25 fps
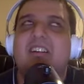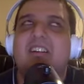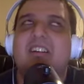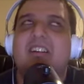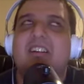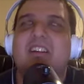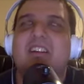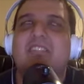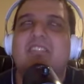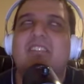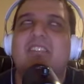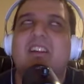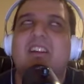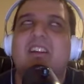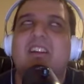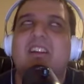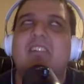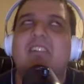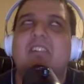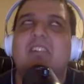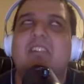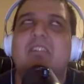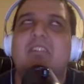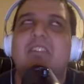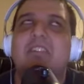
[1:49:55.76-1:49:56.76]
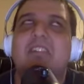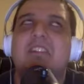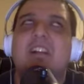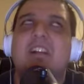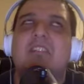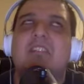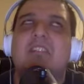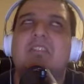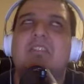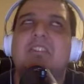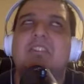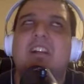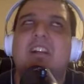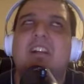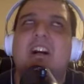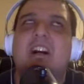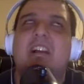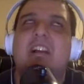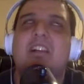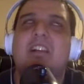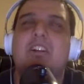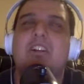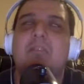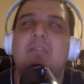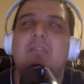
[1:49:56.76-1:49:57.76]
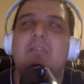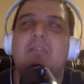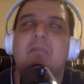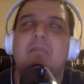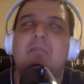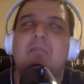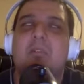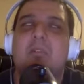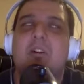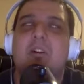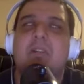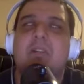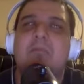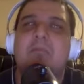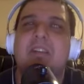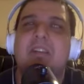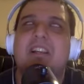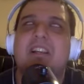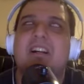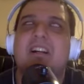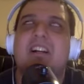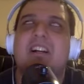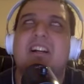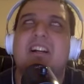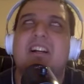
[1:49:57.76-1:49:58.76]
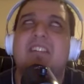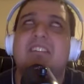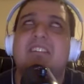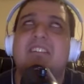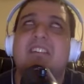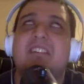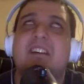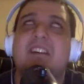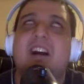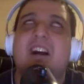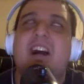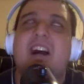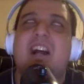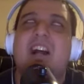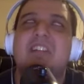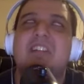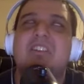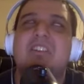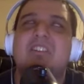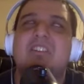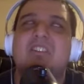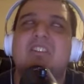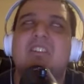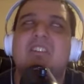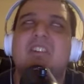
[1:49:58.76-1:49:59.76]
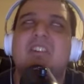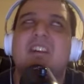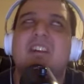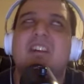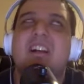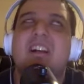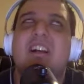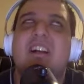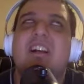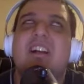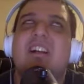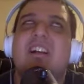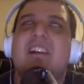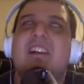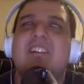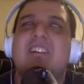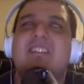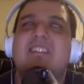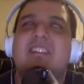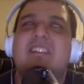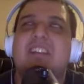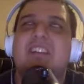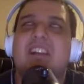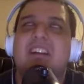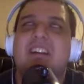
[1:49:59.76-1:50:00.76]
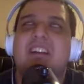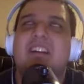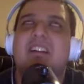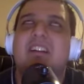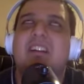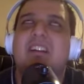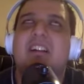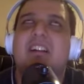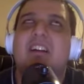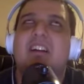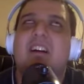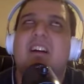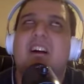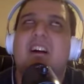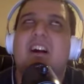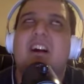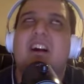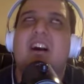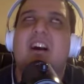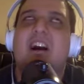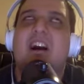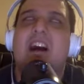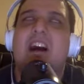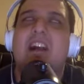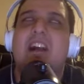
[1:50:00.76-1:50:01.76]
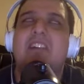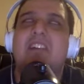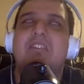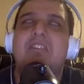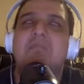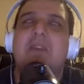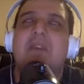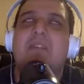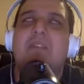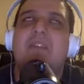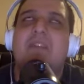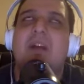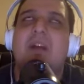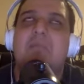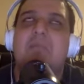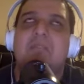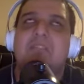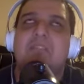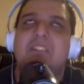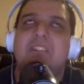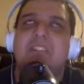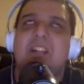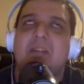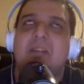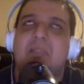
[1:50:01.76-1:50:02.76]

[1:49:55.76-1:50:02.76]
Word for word: It it, it was it was a little bit more because I, I just here's the thing. I knew my family was coming,